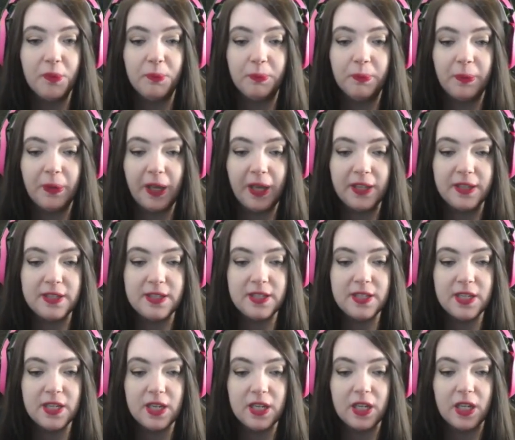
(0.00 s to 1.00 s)

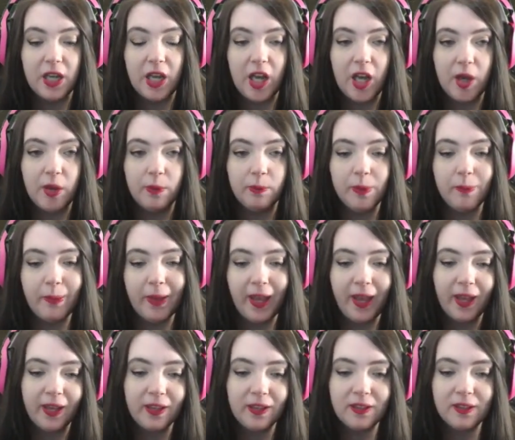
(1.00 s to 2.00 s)
but uh, we
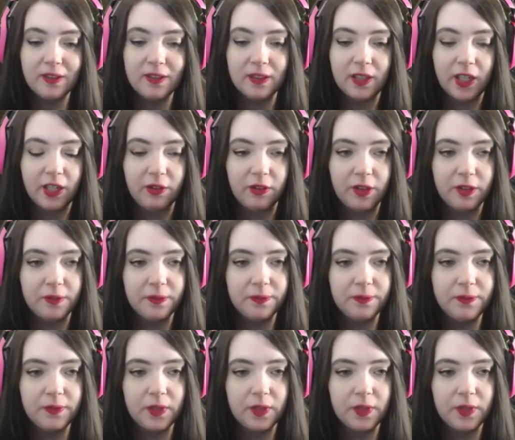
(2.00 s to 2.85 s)
back. I don't know.